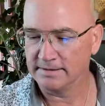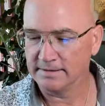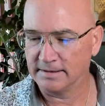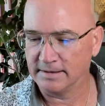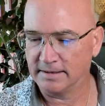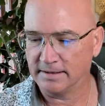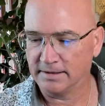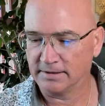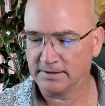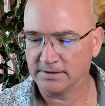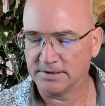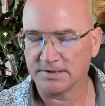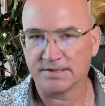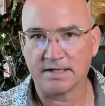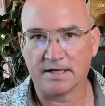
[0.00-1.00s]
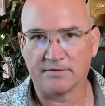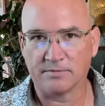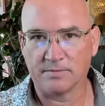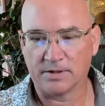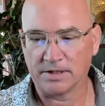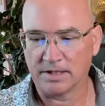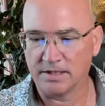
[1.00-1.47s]
Uh, good to see
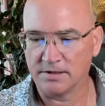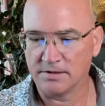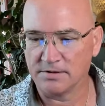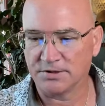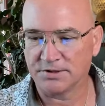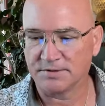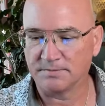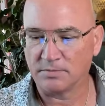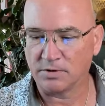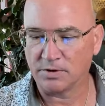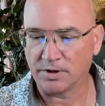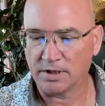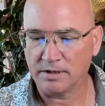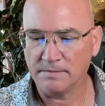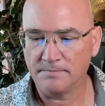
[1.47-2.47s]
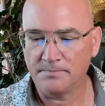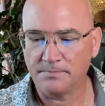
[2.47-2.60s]
everybody here this morning.